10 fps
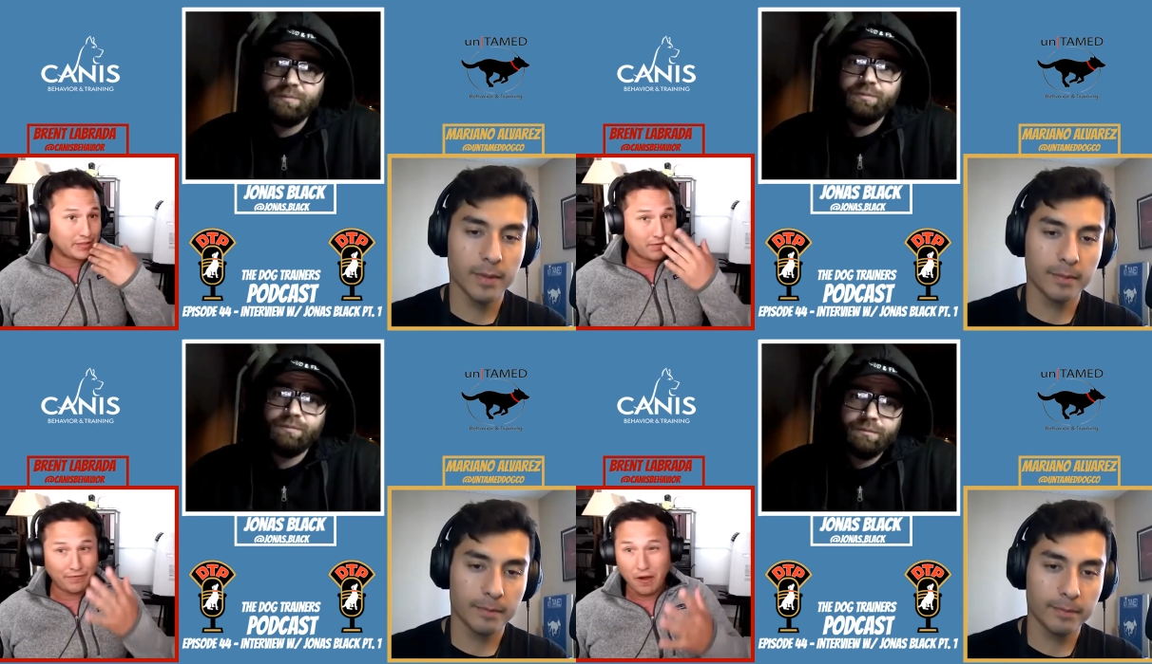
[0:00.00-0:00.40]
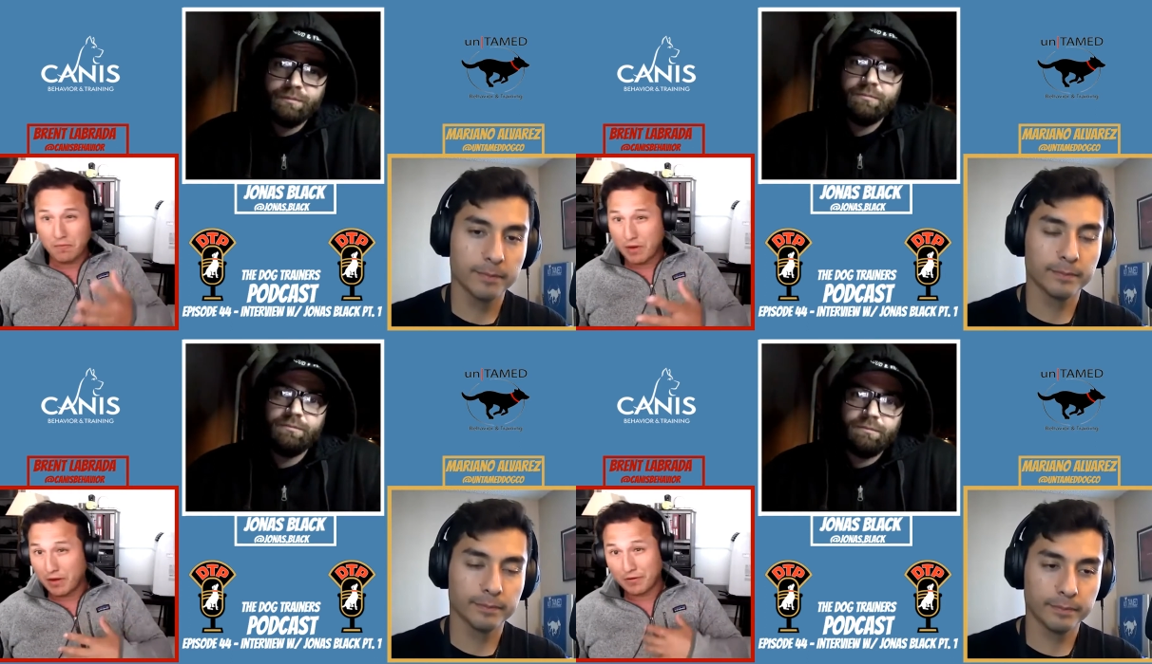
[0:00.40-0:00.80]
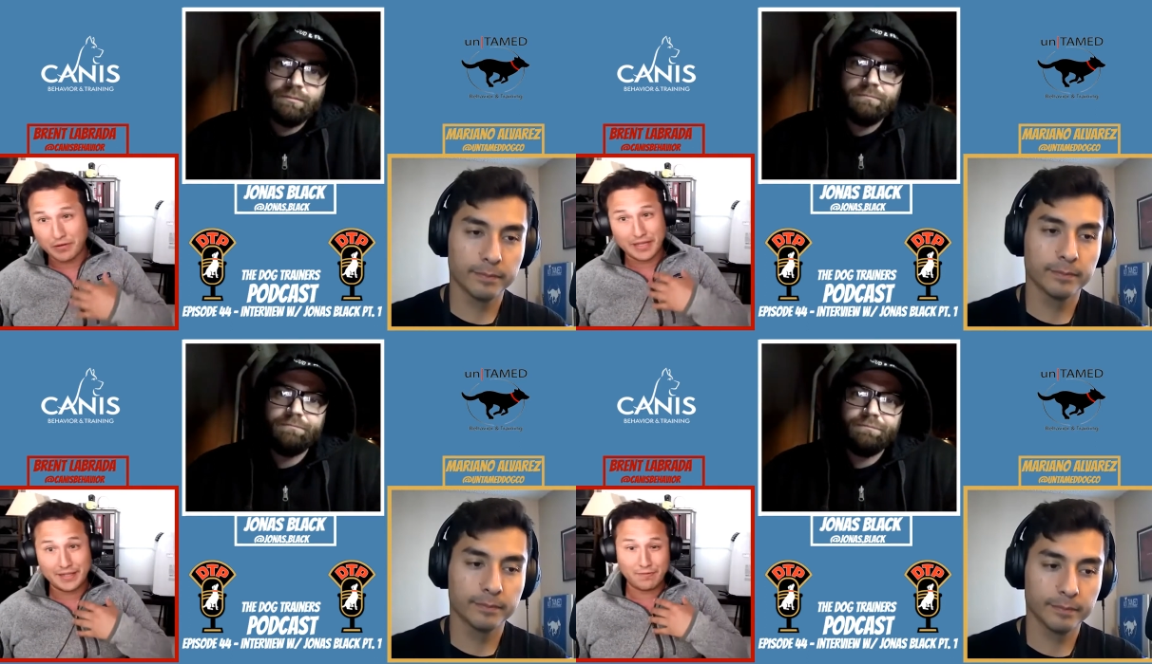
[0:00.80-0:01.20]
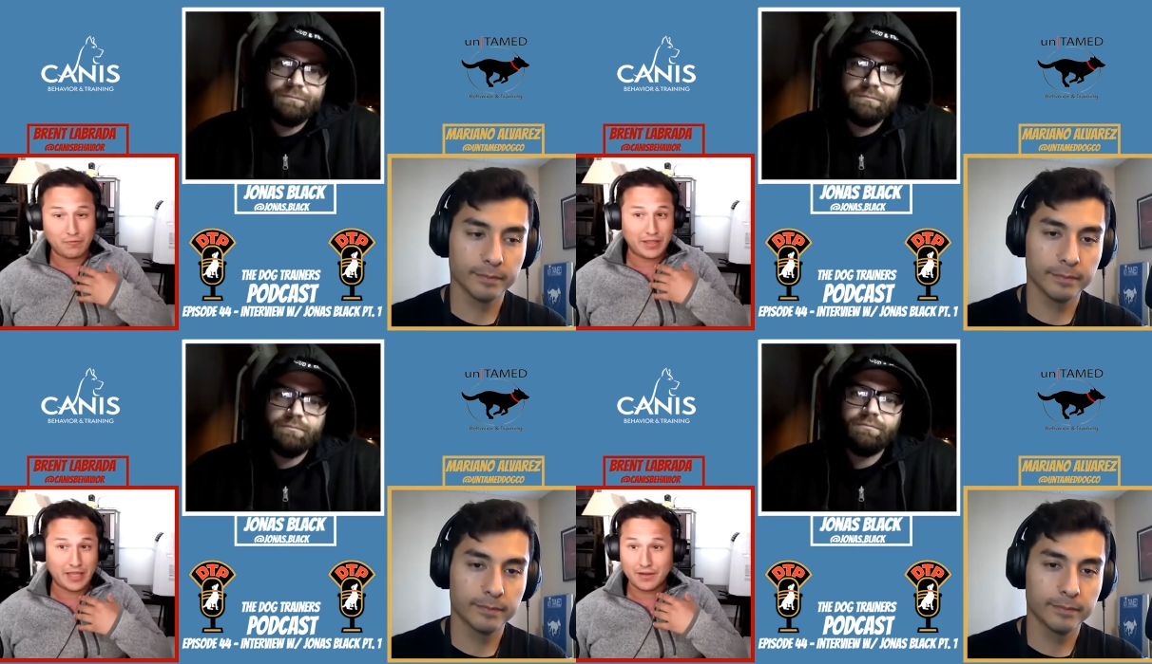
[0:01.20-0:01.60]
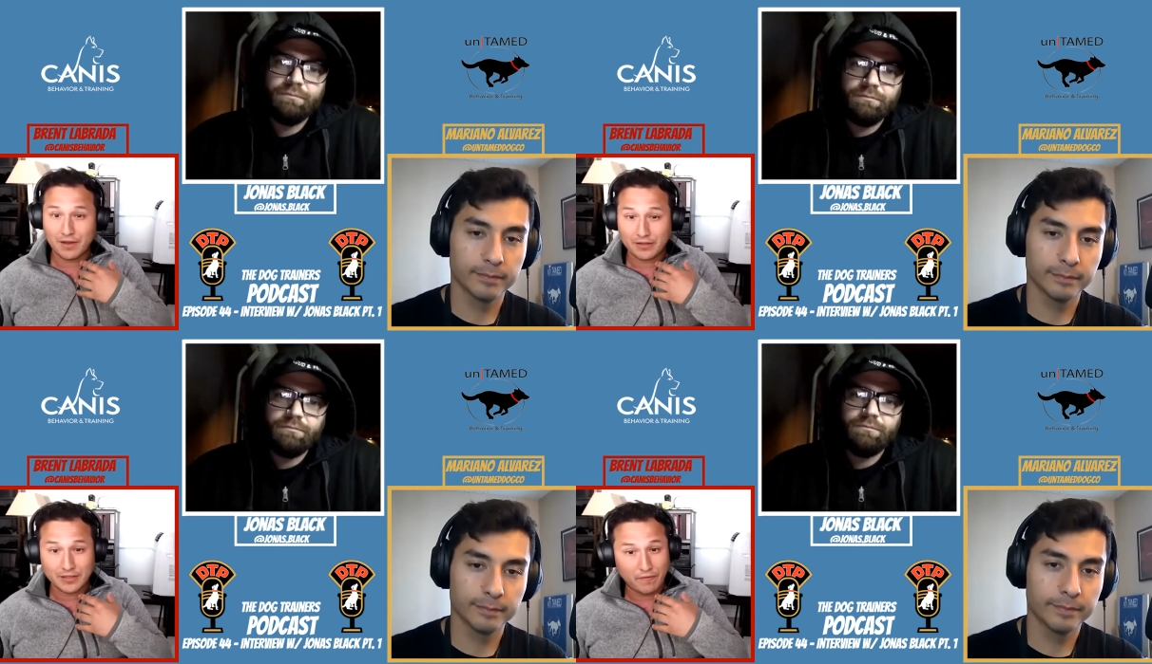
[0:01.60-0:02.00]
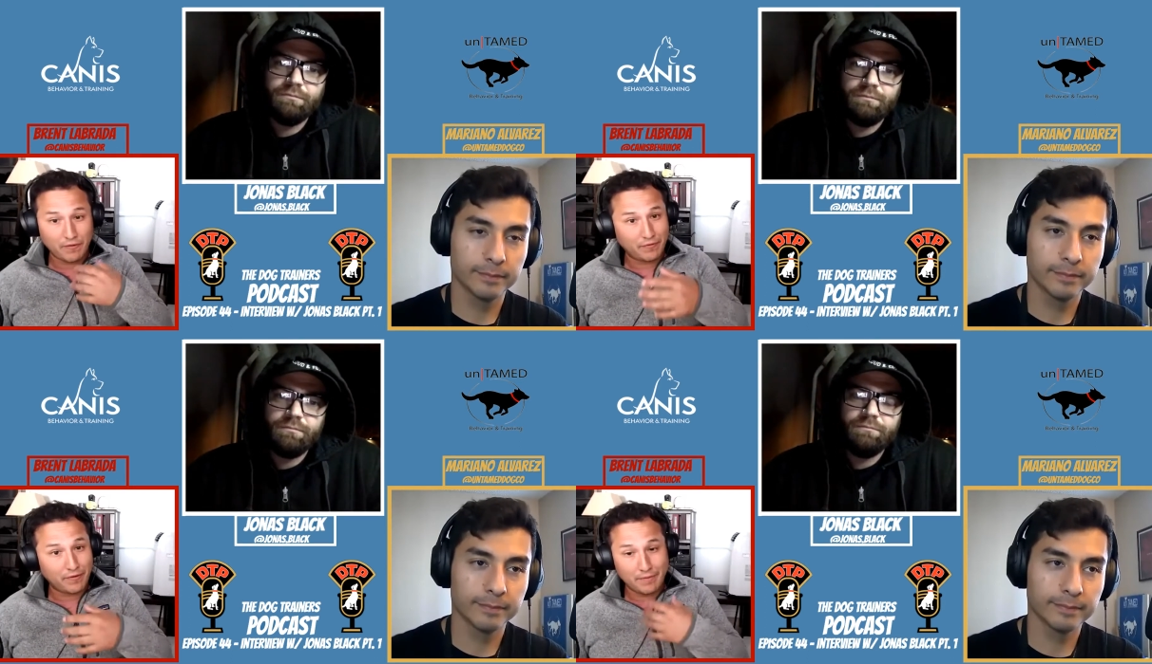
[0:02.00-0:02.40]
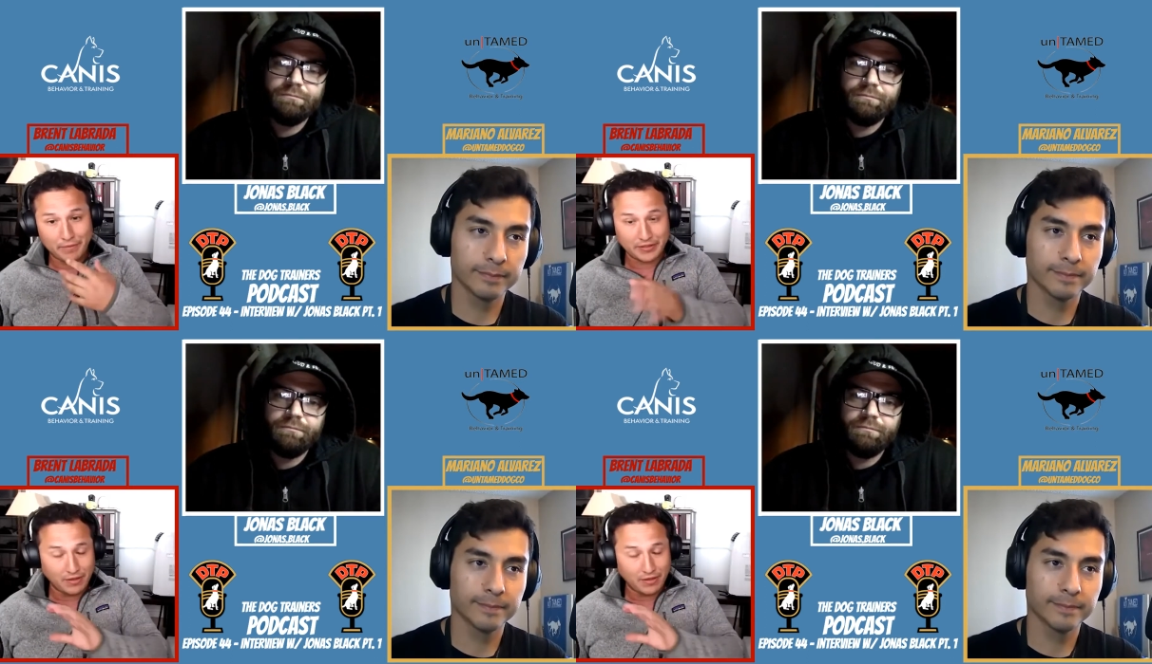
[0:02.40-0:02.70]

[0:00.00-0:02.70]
Speaker 1: It's the FOMO and with that dog suffer from.